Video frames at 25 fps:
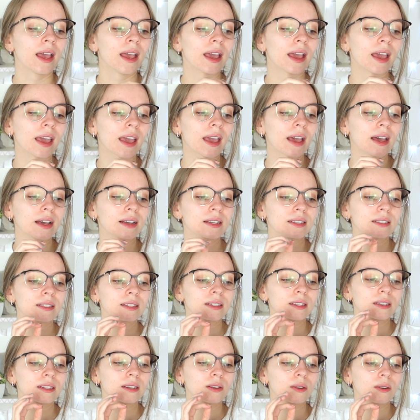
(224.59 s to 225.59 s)

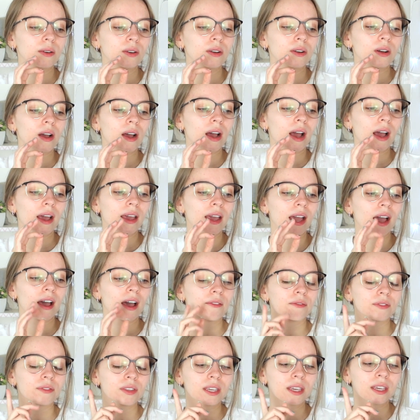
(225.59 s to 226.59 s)
and I
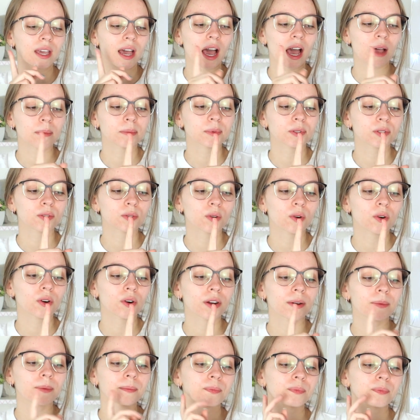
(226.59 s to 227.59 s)
have the App
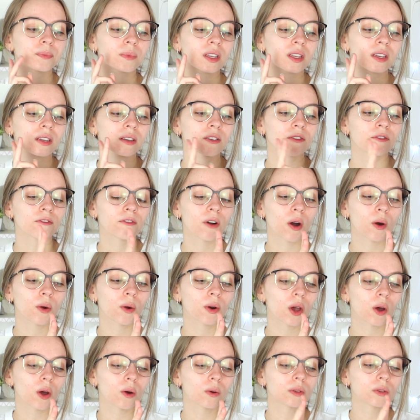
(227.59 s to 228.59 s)
Store,
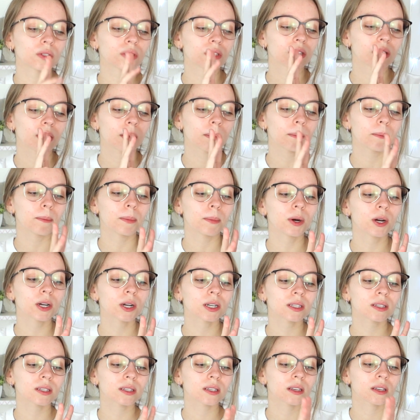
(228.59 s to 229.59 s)
Photos,
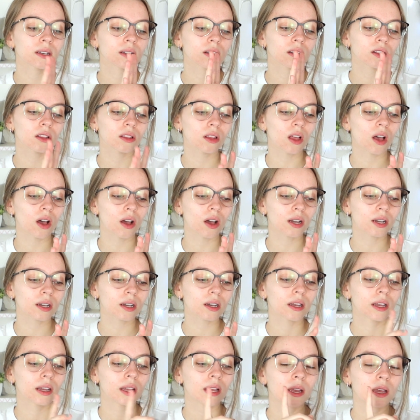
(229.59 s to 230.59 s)
Books, Clock,
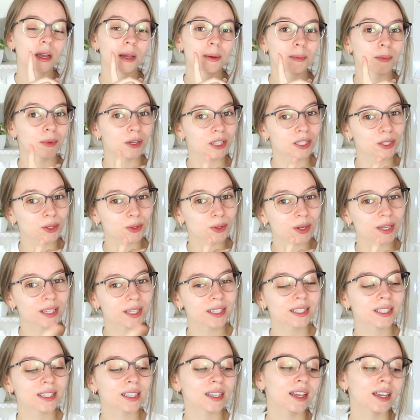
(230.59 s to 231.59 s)

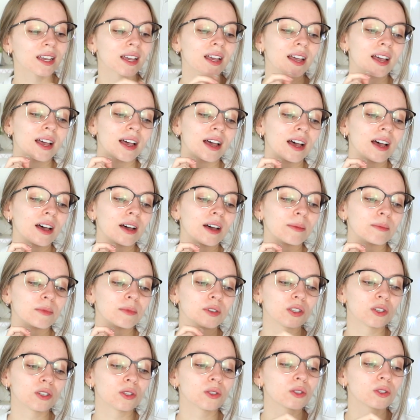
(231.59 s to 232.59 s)
Pinterest,
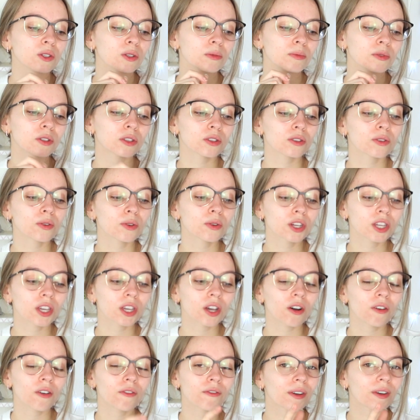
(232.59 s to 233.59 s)
YouTube
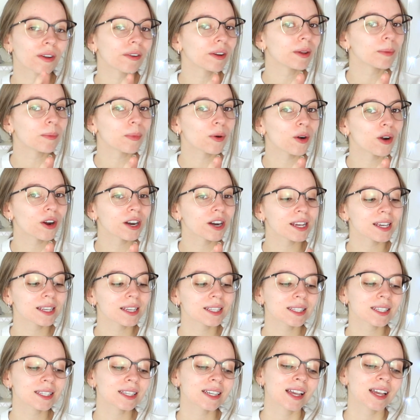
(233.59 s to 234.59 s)
Studio, very
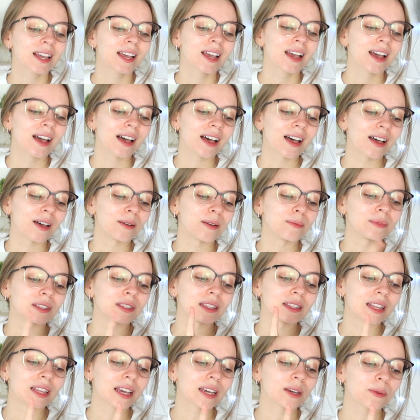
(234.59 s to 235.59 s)
important,
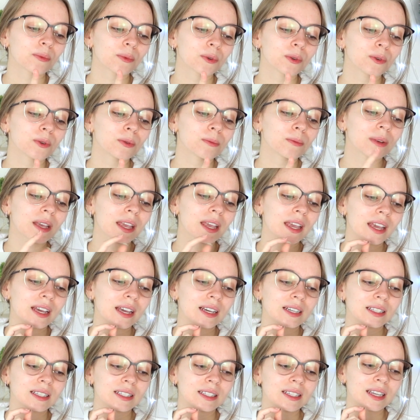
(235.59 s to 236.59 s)
Lightroom,
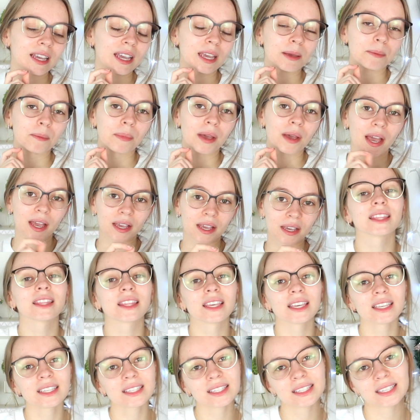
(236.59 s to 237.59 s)
and a bank.
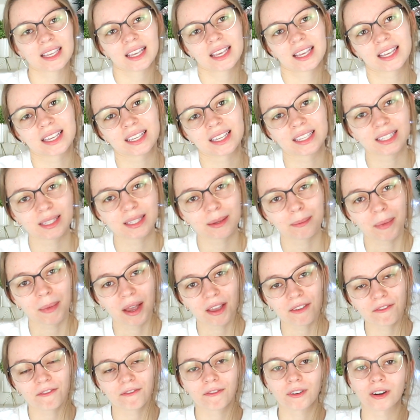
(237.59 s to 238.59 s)
This is
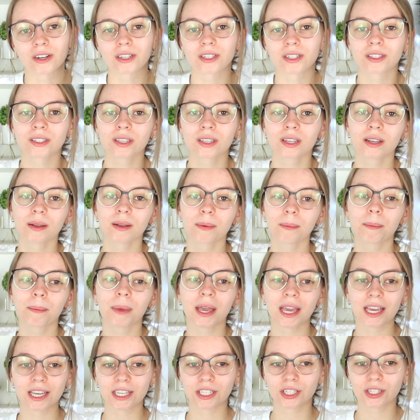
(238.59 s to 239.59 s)
my first
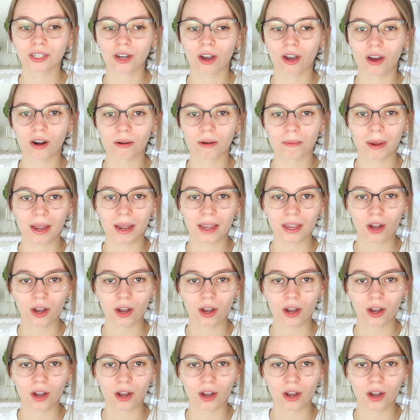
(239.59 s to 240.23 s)
page on my